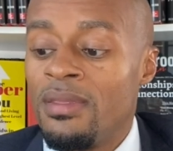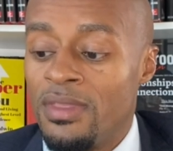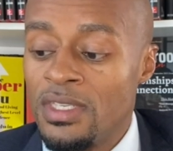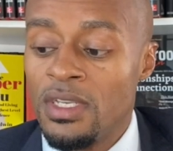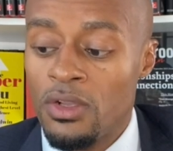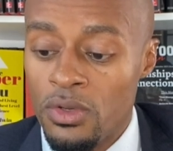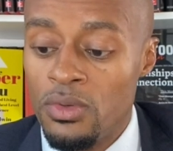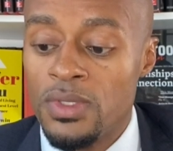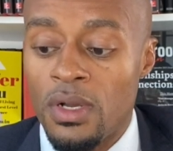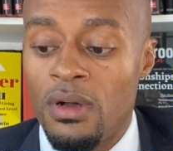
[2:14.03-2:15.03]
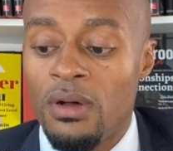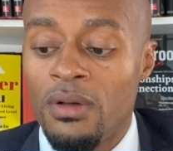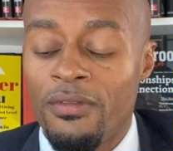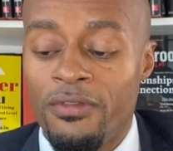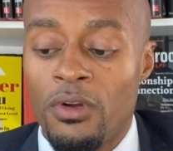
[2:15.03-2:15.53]
This includes
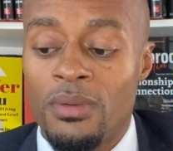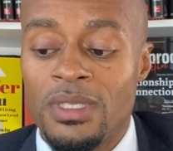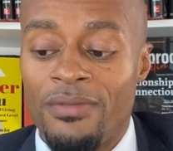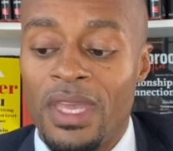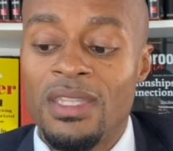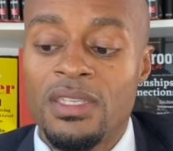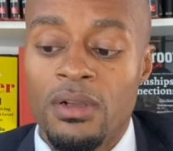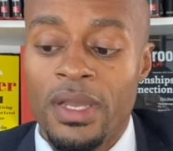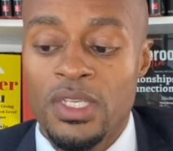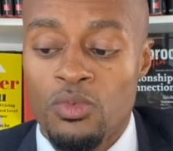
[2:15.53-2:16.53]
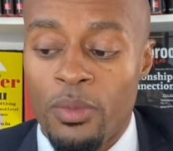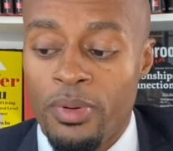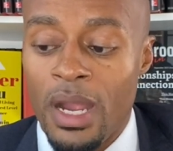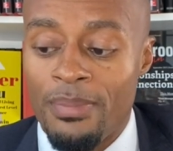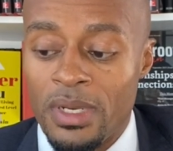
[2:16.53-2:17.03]
all forms of intellectual
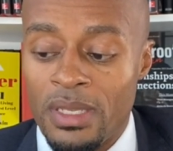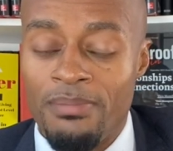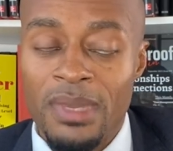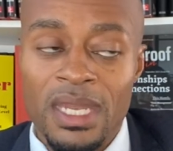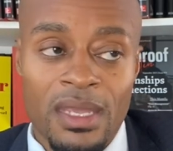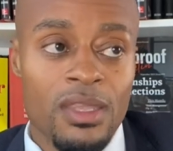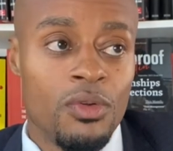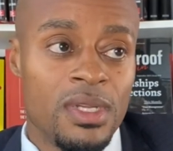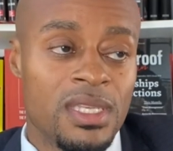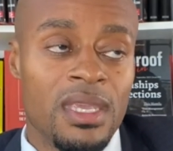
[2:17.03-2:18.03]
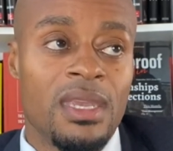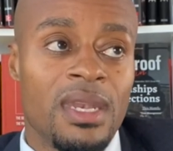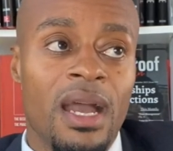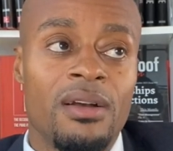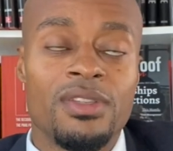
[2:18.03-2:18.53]
property, meaning you are taking
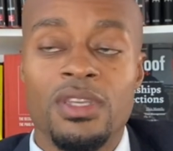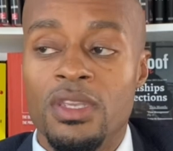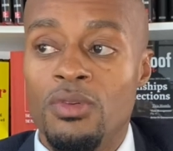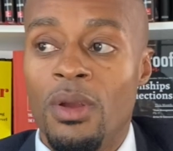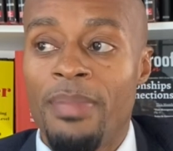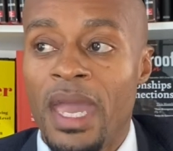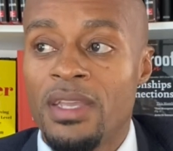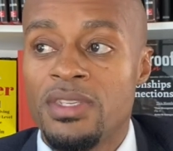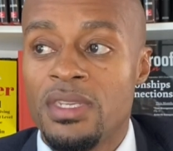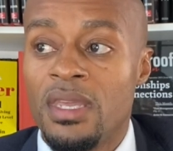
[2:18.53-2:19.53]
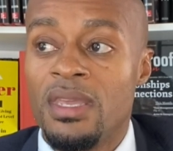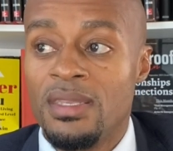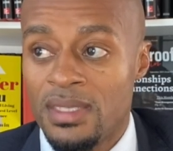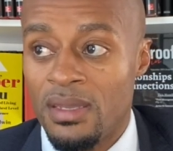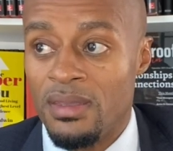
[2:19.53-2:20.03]
knowledge and you are packaging it
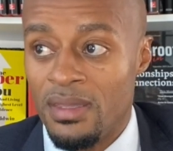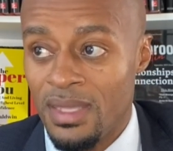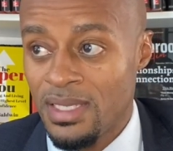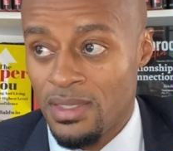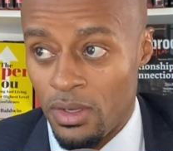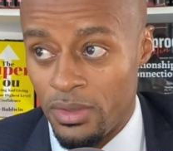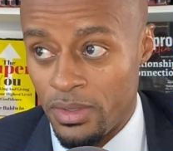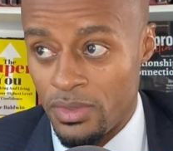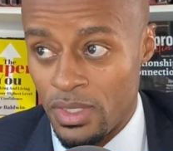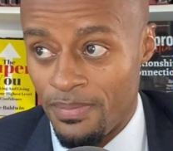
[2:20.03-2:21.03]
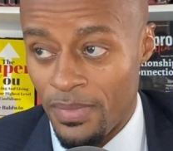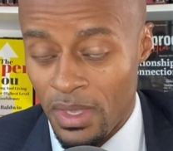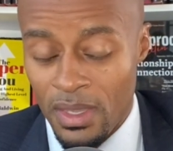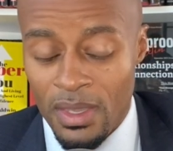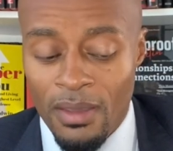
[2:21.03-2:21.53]
and selling it. That's thought leadership.
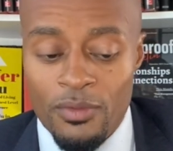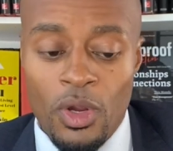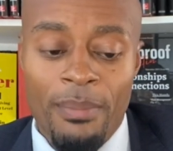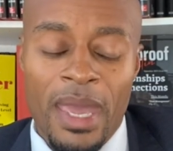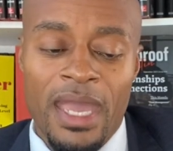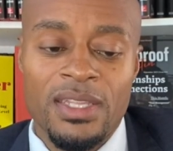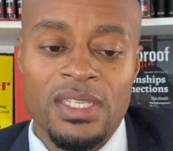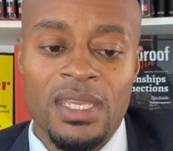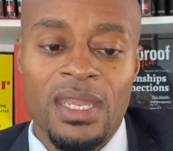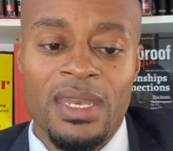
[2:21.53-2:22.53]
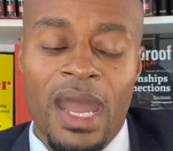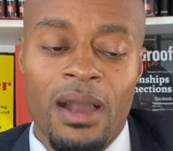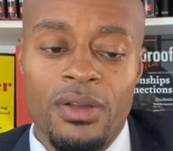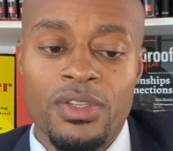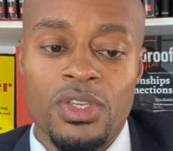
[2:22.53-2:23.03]
You are packaging
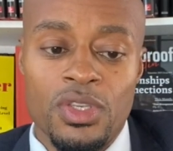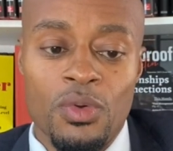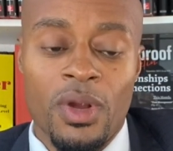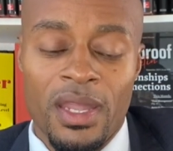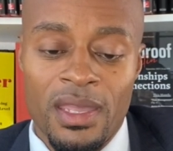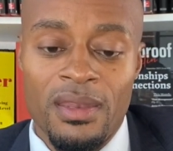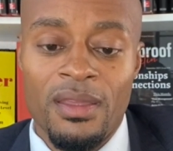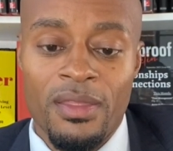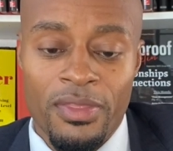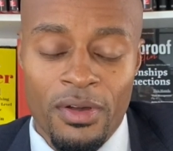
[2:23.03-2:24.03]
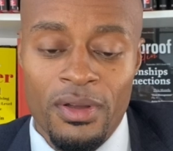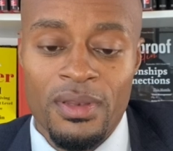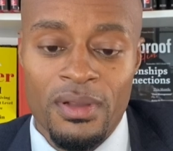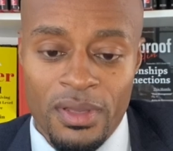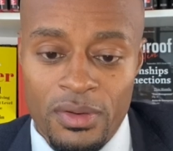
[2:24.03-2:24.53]
knowledge. You are in thought
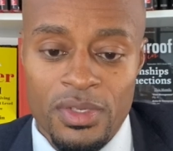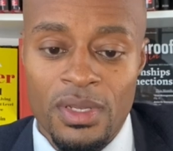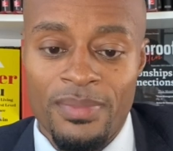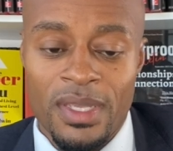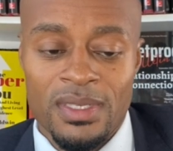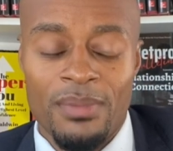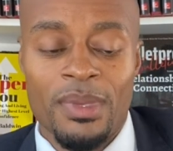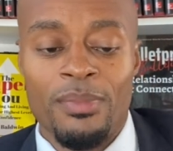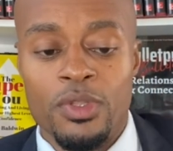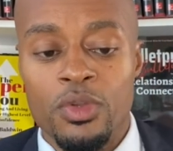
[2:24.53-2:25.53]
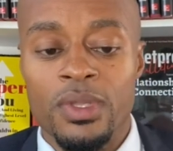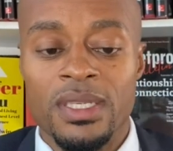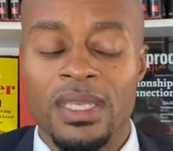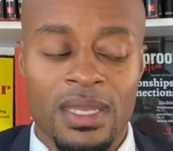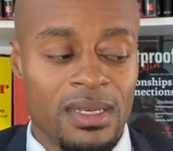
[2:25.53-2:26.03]
leadership. Now, some people do
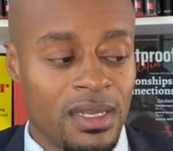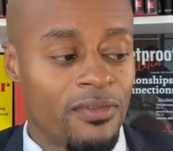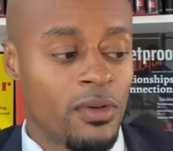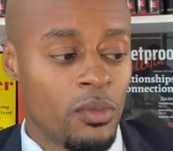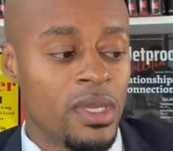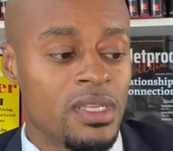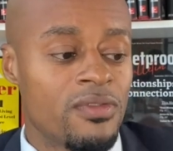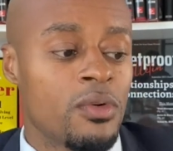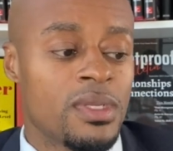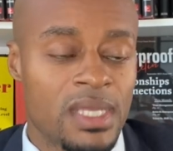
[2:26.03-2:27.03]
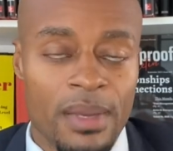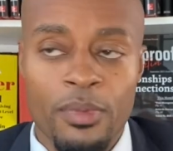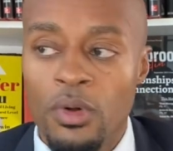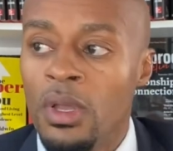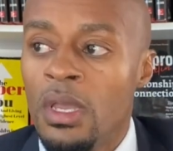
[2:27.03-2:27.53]
this in different ways. For
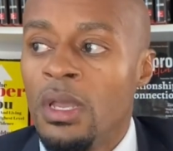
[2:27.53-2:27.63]
example,